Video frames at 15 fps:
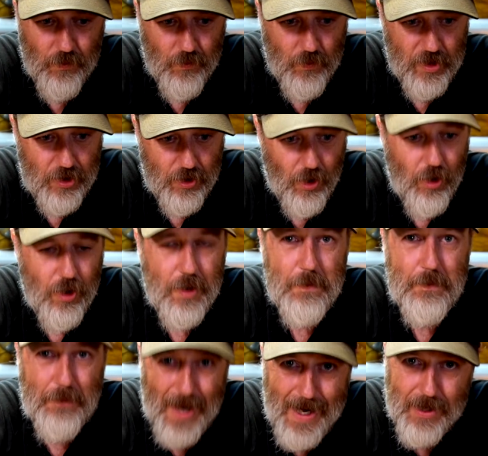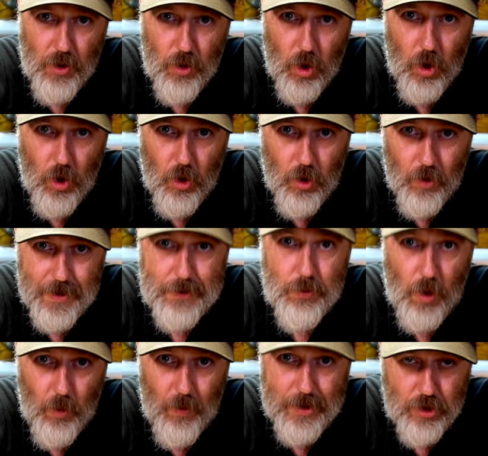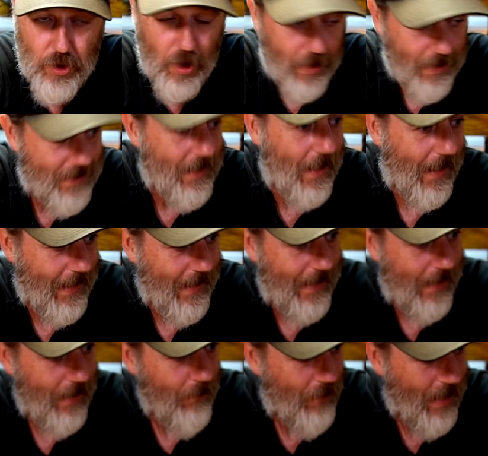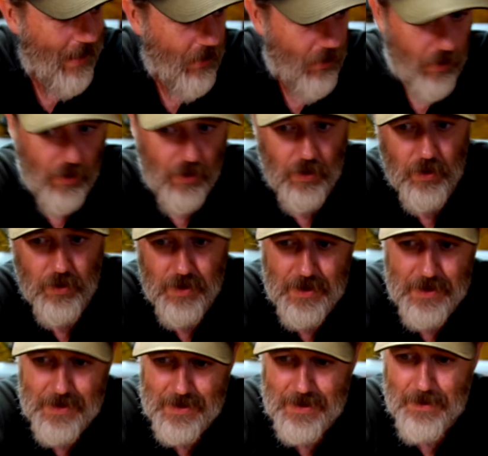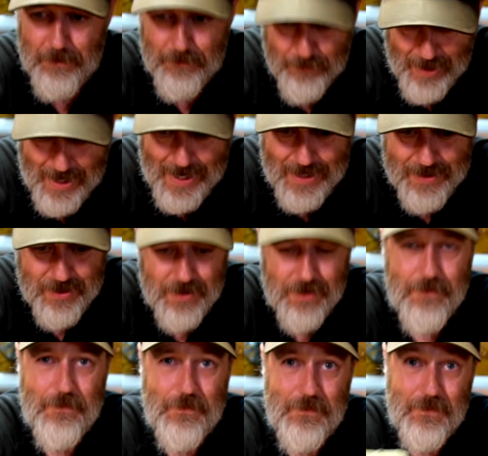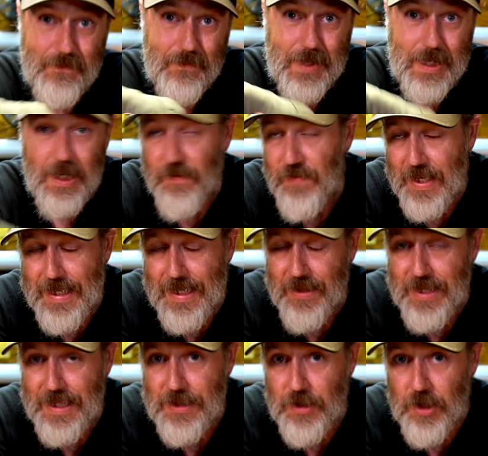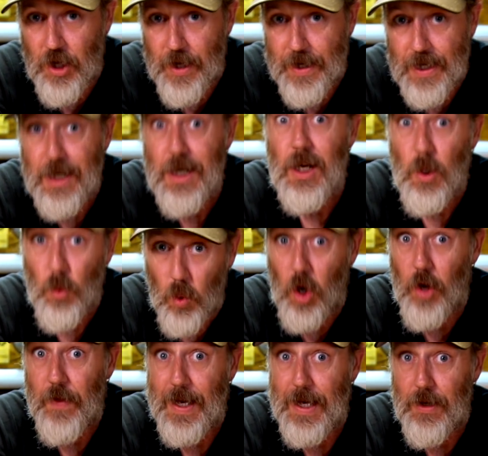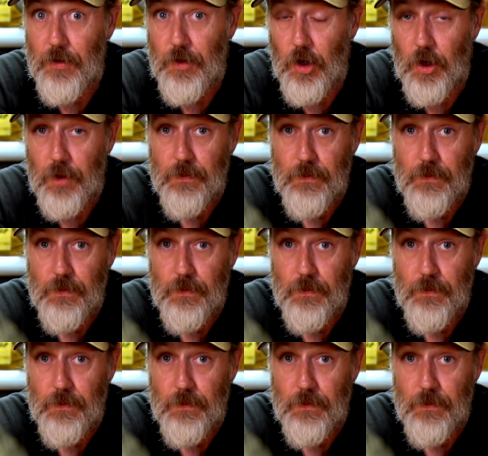We're talking bugger all is what we're trying to say here, bugger all. But if you can get things lighter, why the hell not?